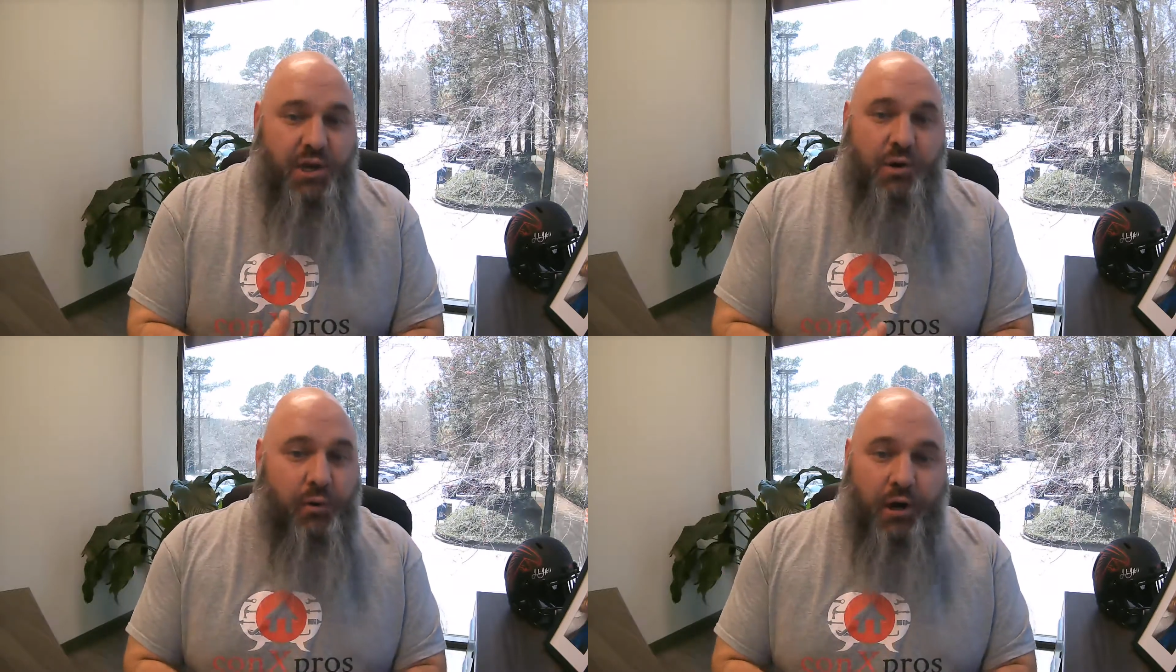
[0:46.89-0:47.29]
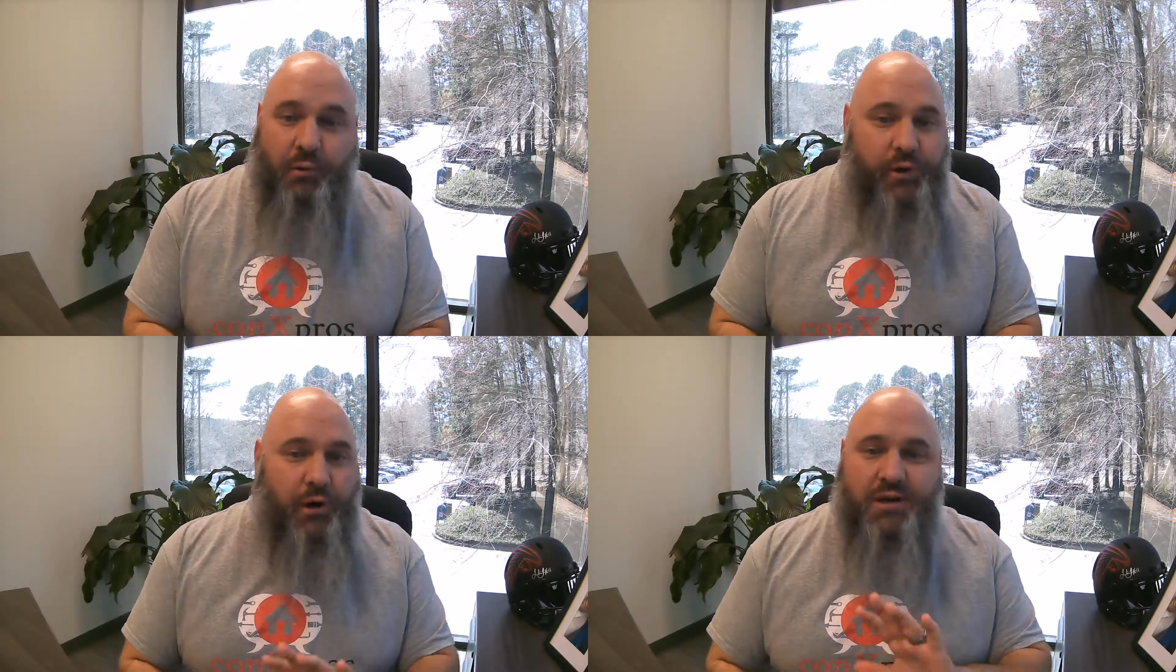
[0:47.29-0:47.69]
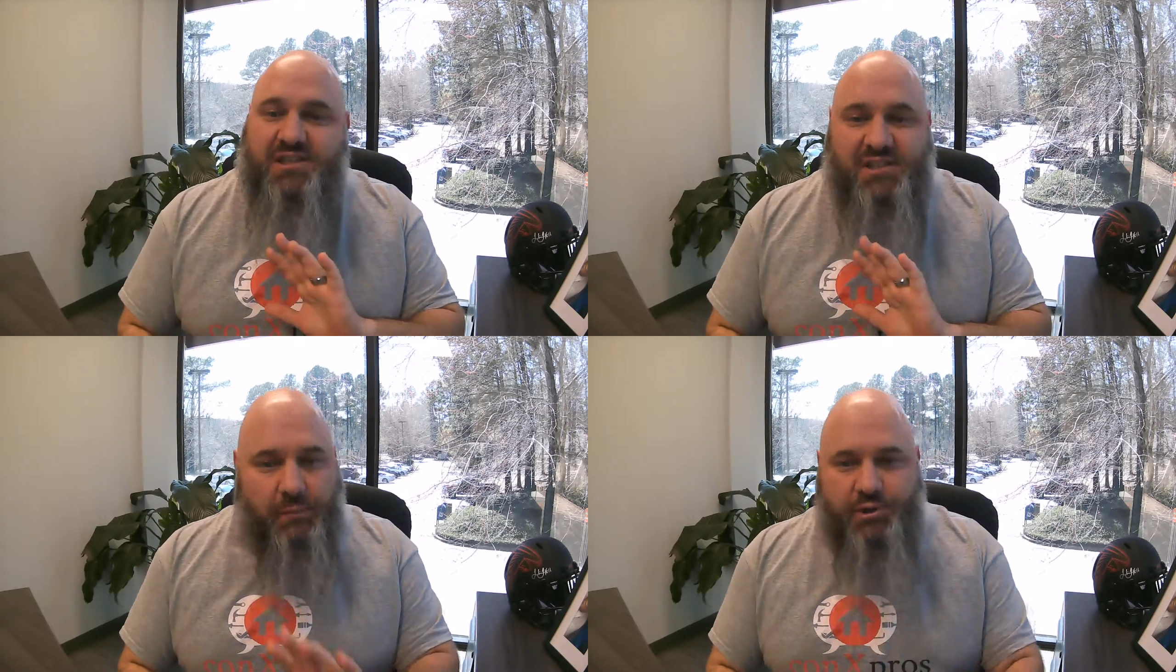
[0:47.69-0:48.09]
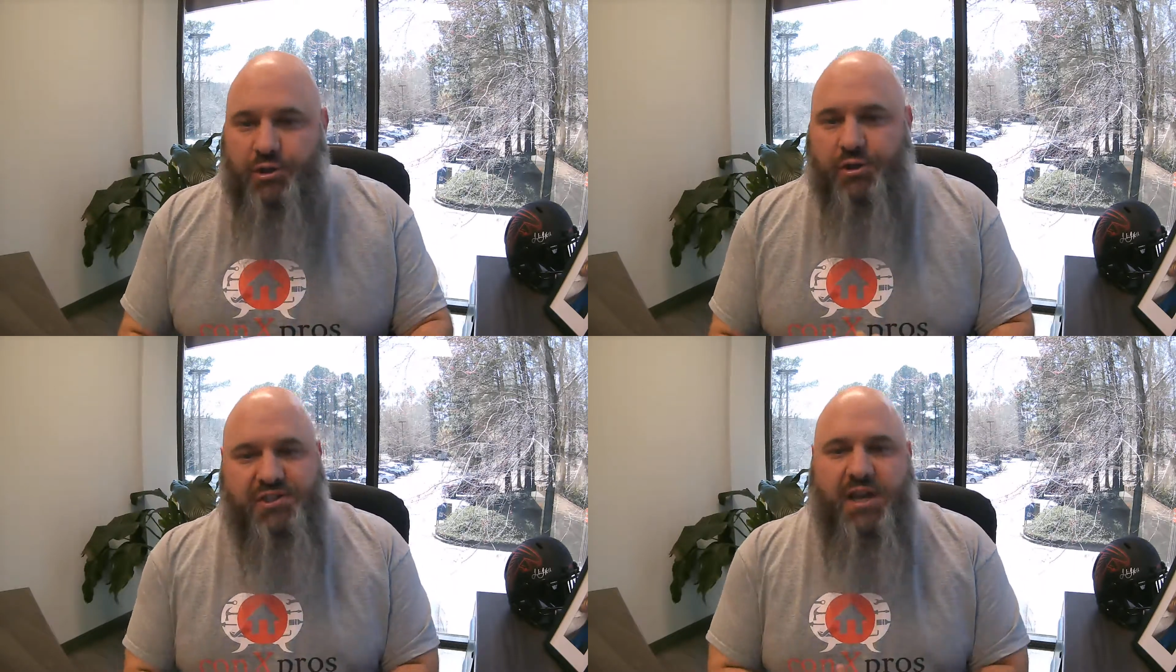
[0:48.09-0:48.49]
where we are
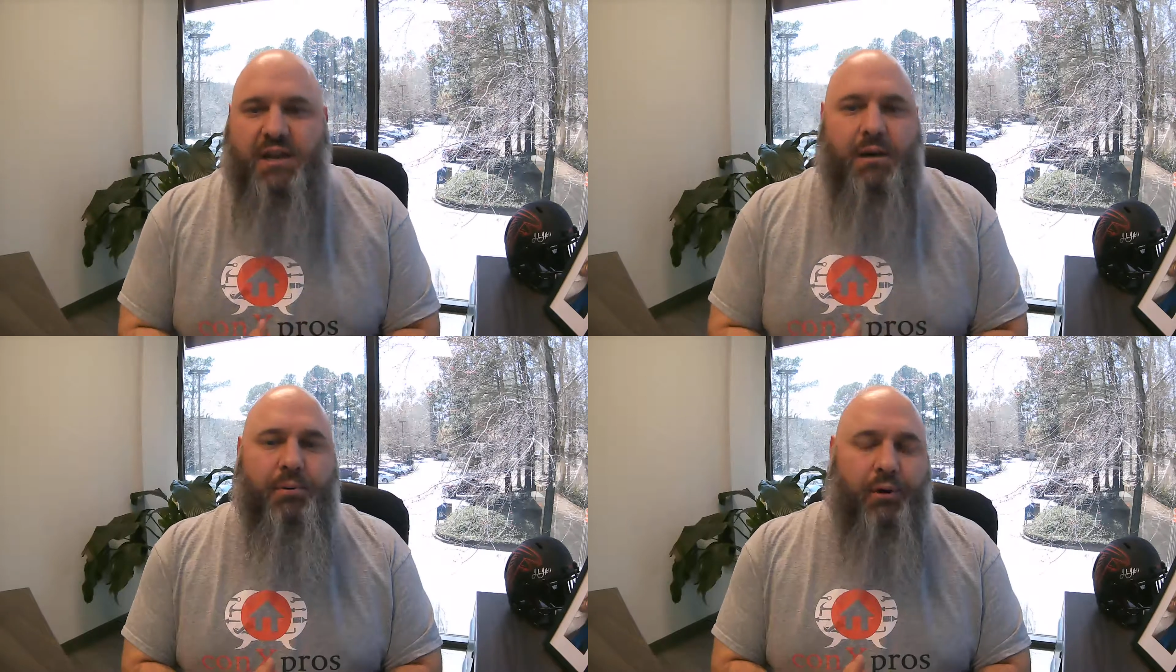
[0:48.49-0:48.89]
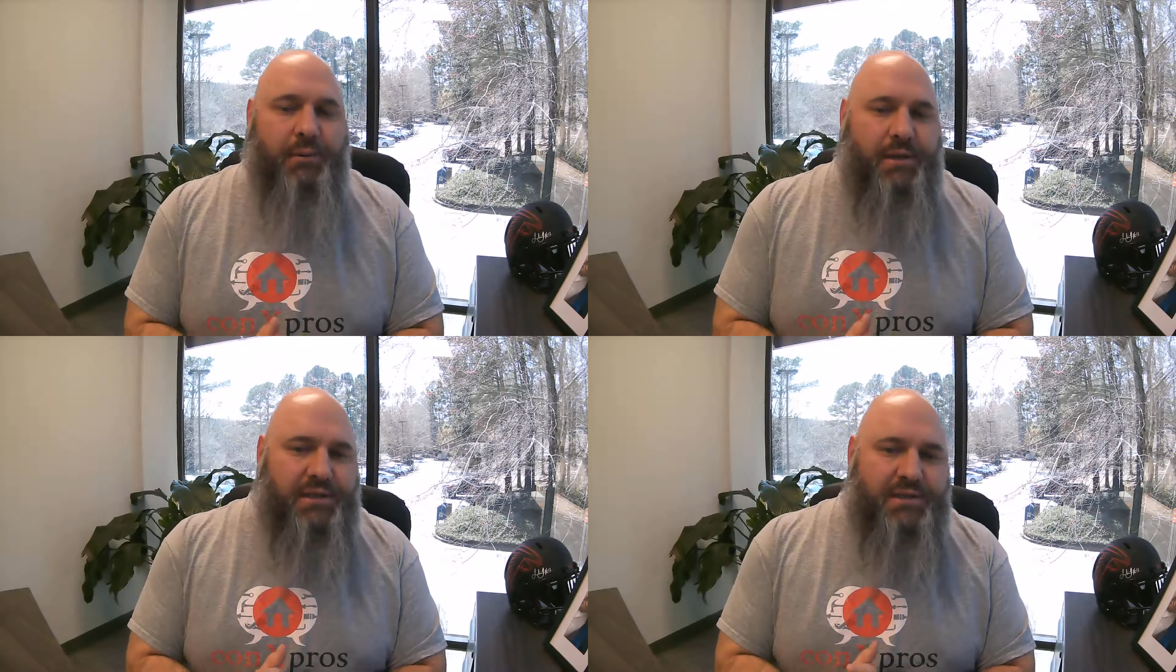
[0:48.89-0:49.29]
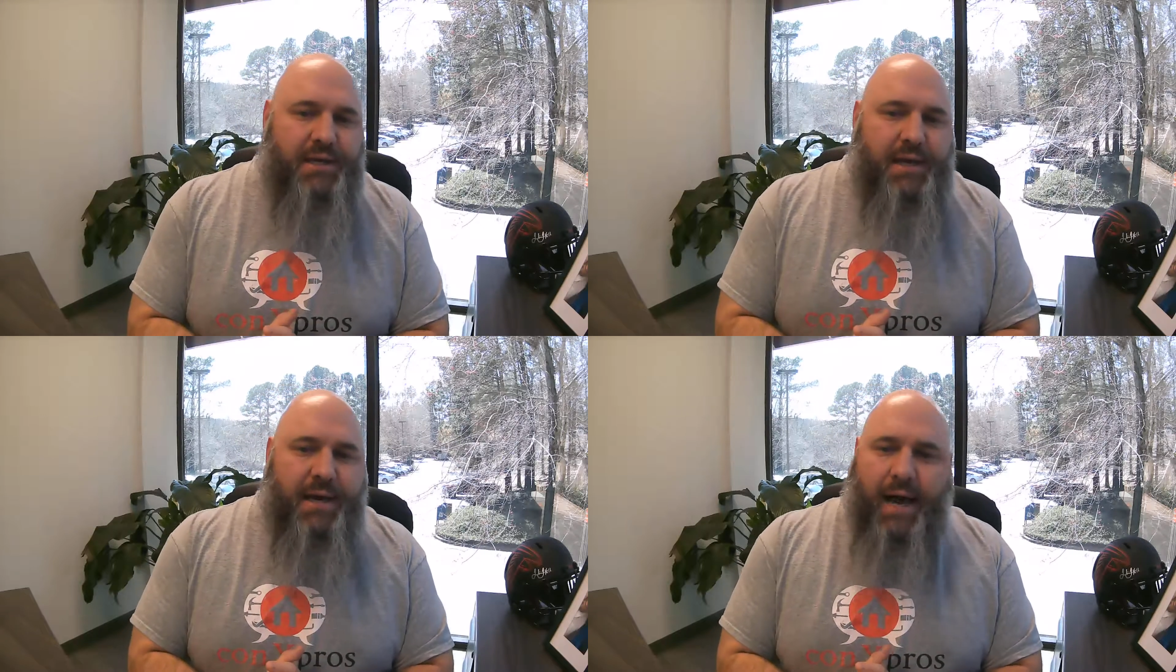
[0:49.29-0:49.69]
exceptional at setting appointments.